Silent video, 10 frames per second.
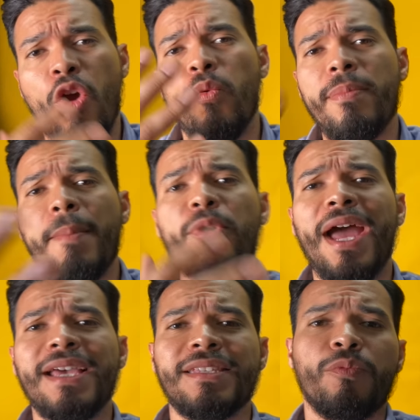Remember,
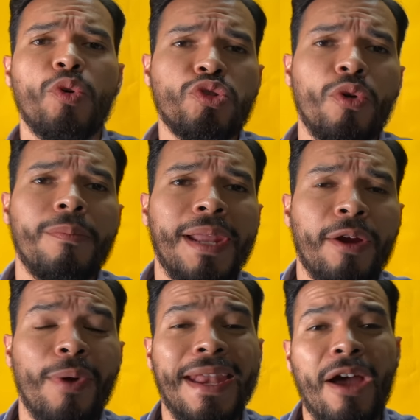guys, that Rose, Gold and
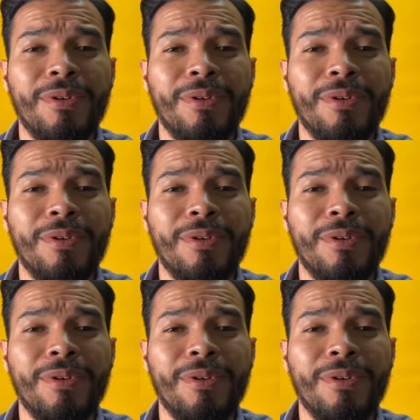Black right now